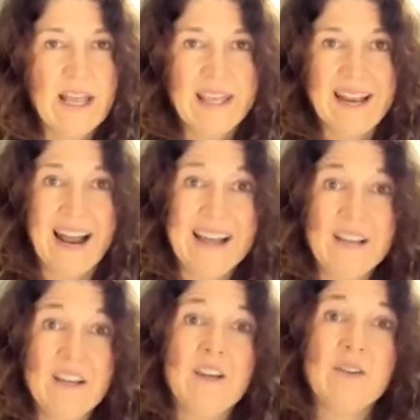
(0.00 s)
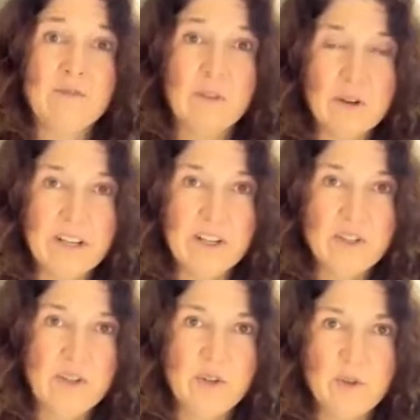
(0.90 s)
that I can convert
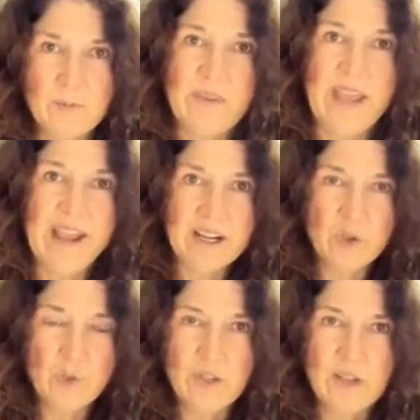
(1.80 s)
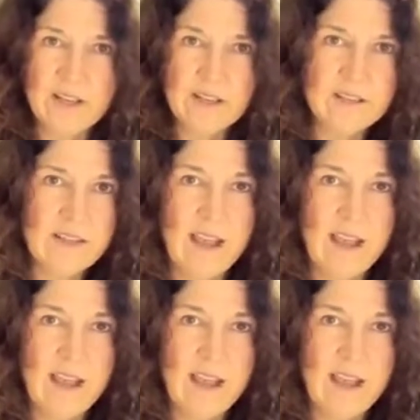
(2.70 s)
into actual clients,